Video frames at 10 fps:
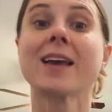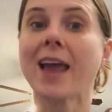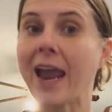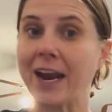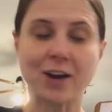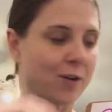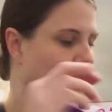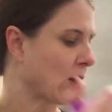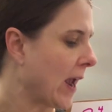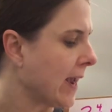8
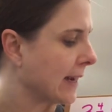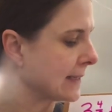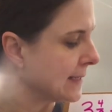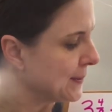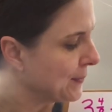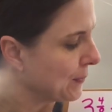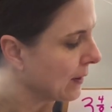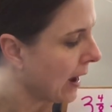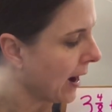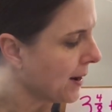over 8,
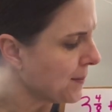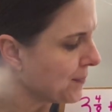okay?